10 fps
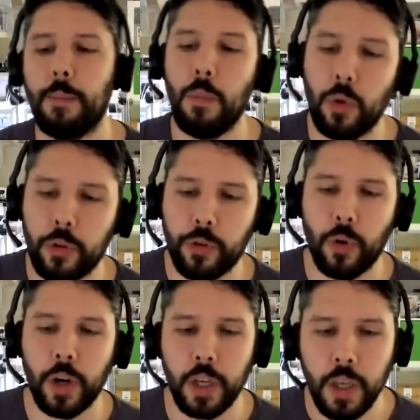and
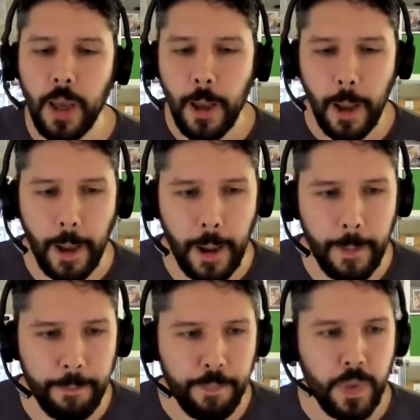monitoring.
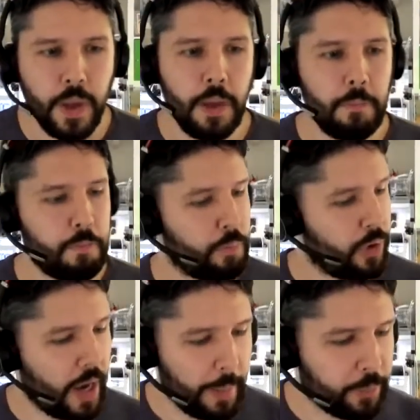
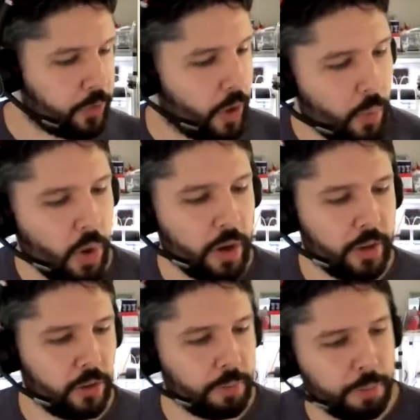perhaps someone
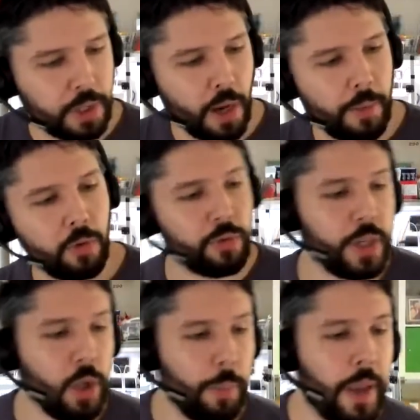has become a
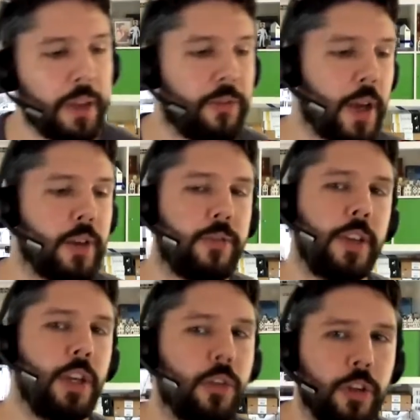real big fan of
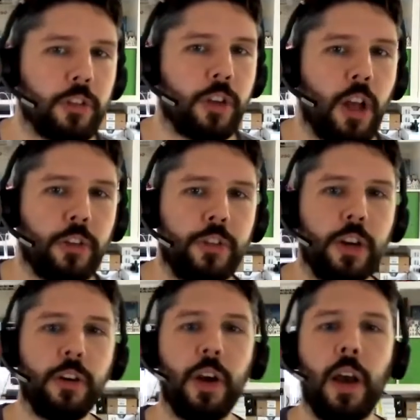video since last
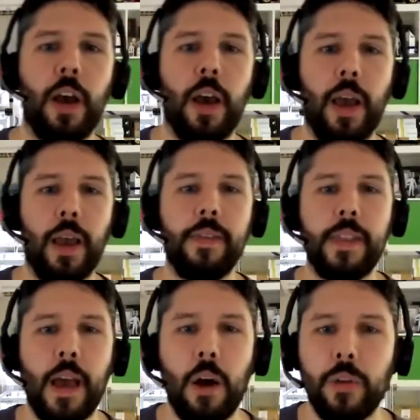year, and
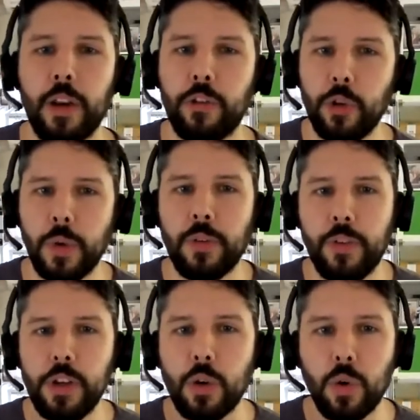now they're doing
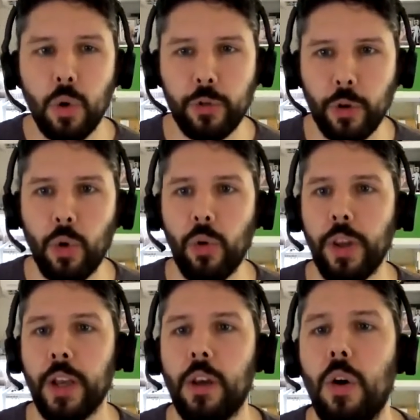video calls all
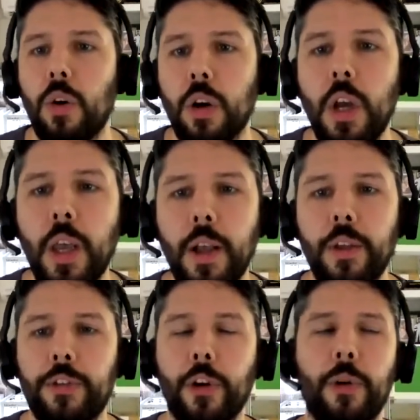day long.
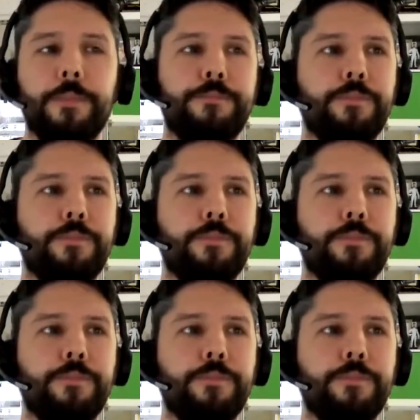So